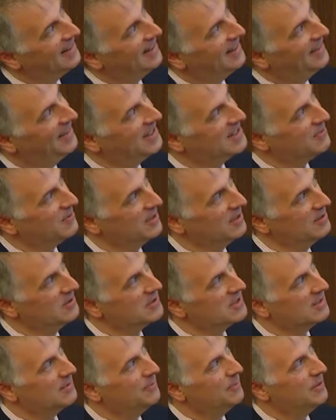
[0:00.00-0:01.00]
And that's what
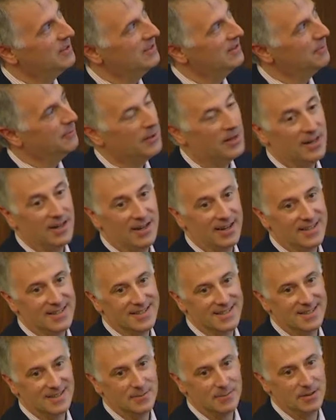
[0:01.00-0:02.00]
used to be the
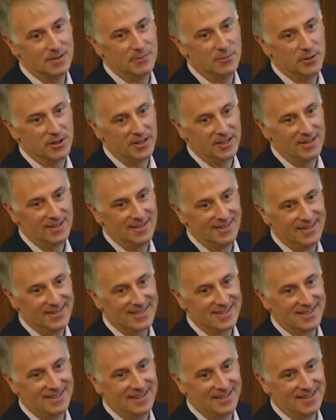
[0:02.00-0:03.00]
pons and the midbrain in this
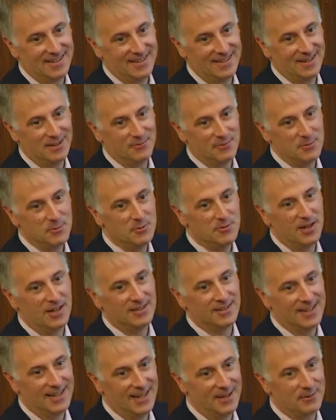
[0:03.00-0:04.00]
cut. Now, if you move
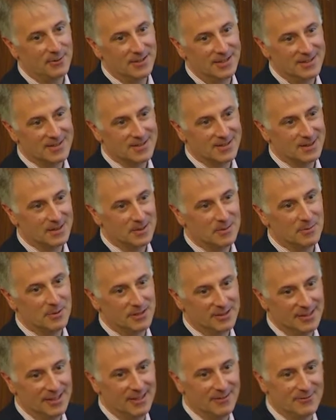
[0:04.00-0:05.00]
out laterally, there's a little
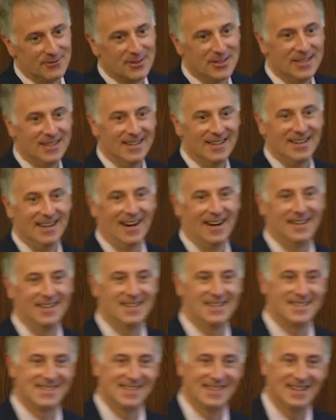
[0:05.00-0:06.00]
bit left on
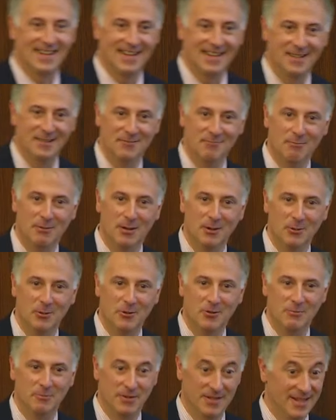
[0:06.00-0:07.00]
each side of both,
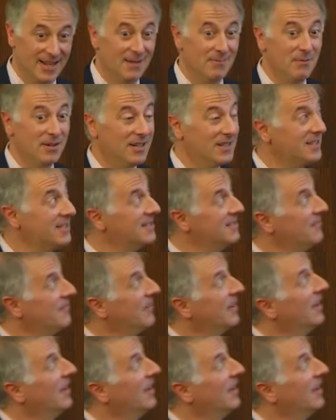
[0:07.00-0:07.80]
but not much.